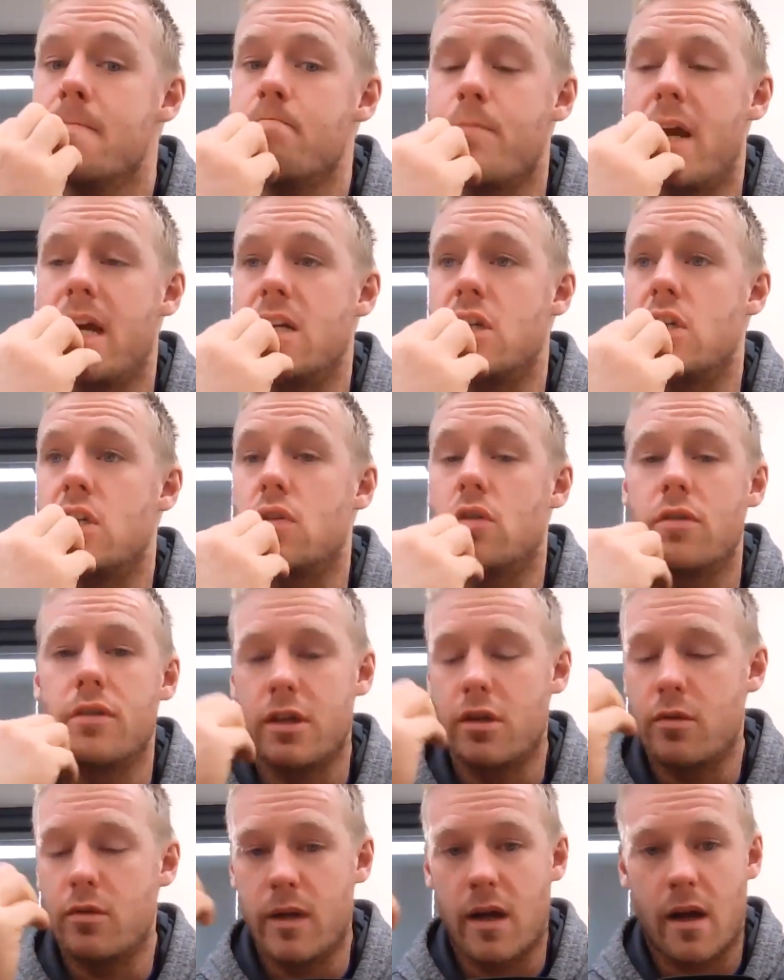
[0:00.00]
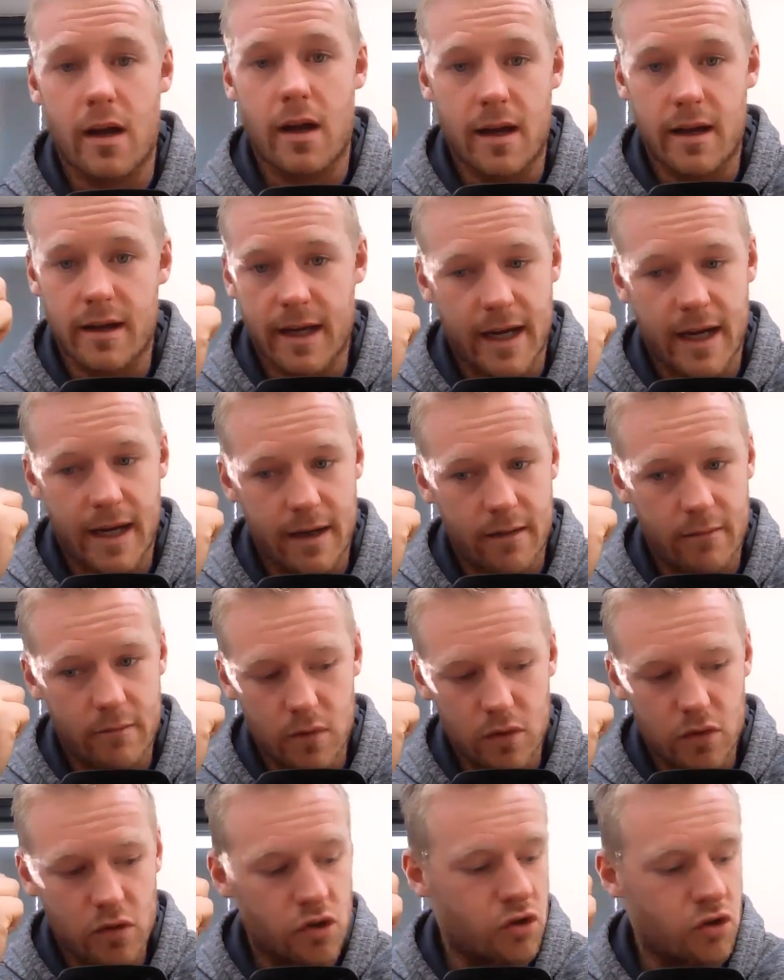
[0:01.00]
make sure that you are
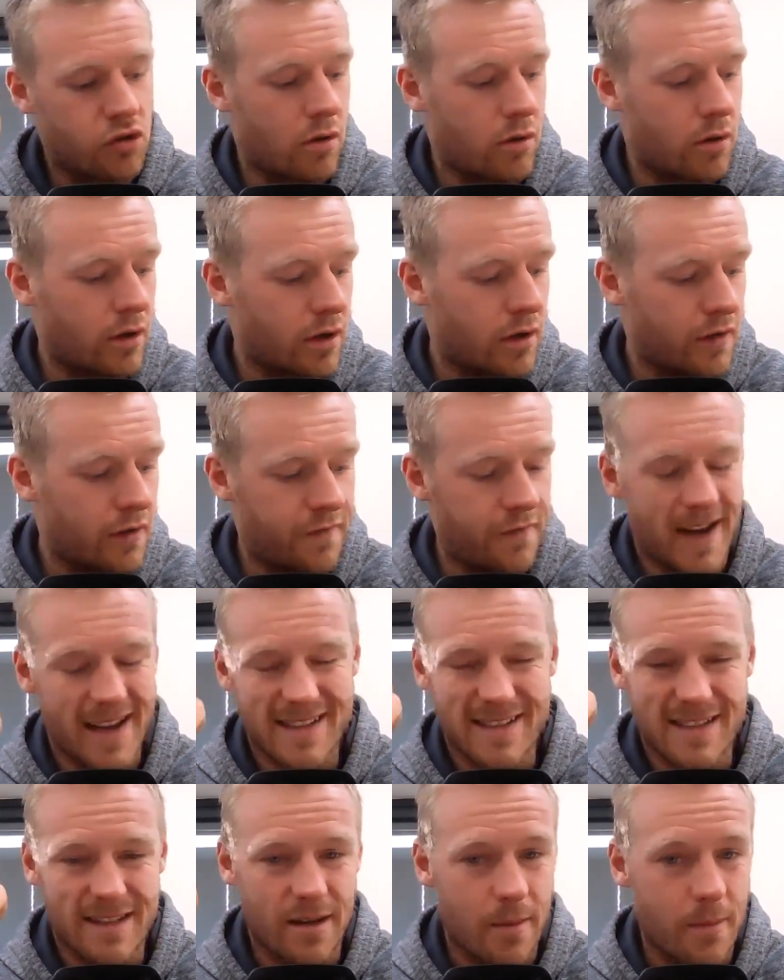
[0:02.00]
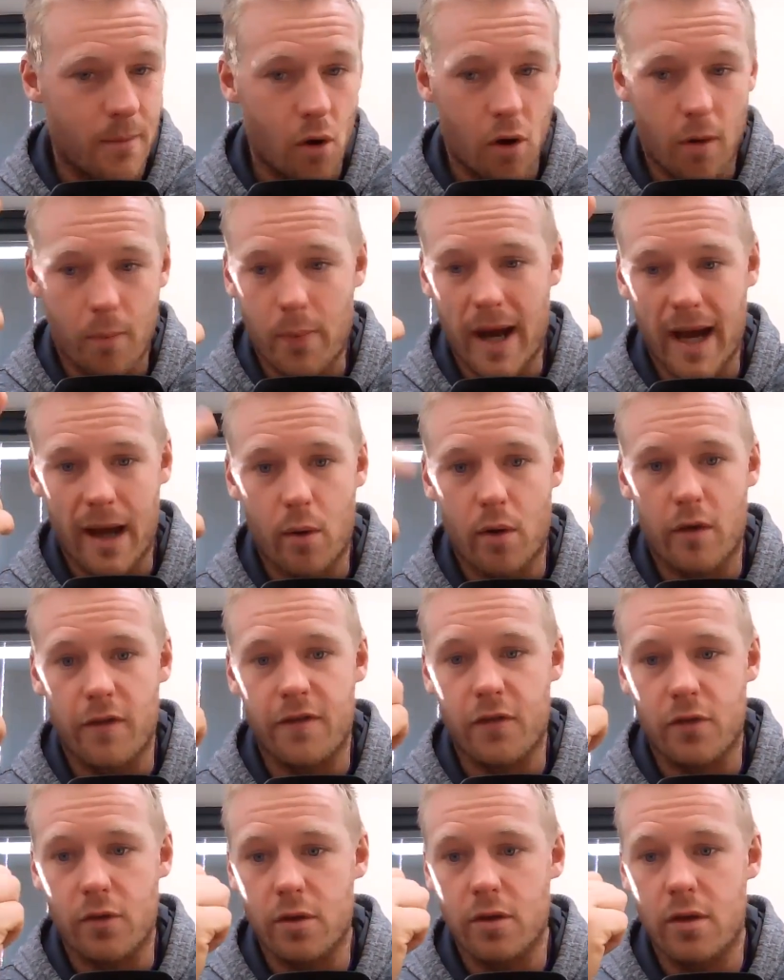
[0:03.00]
getting stronger, faster, more
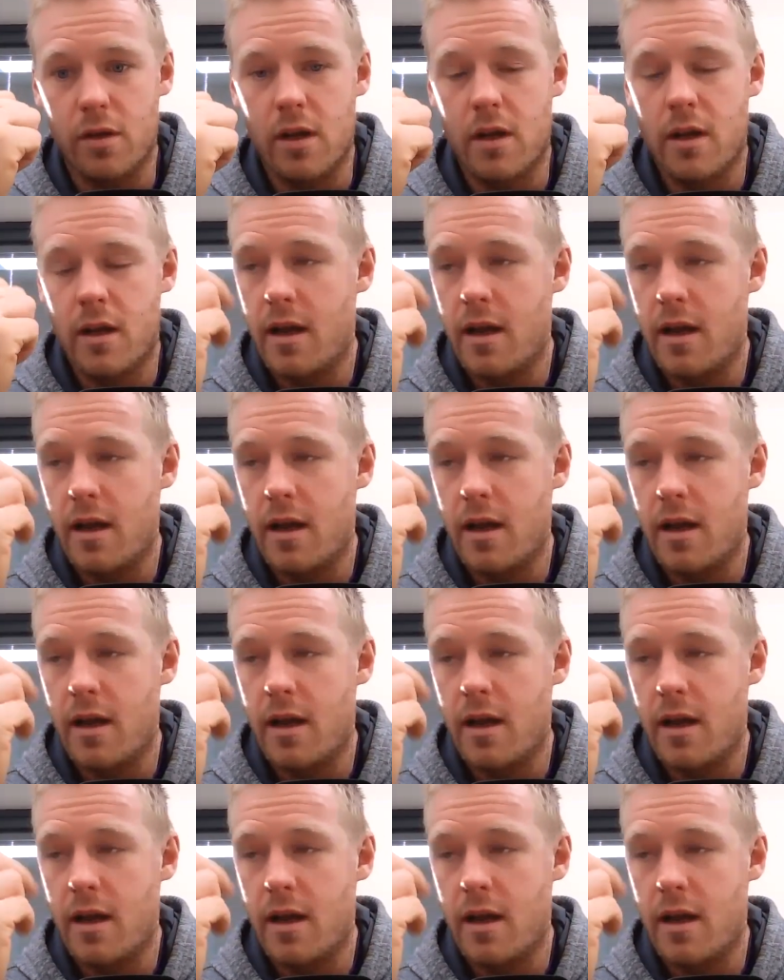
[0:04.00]
powerful,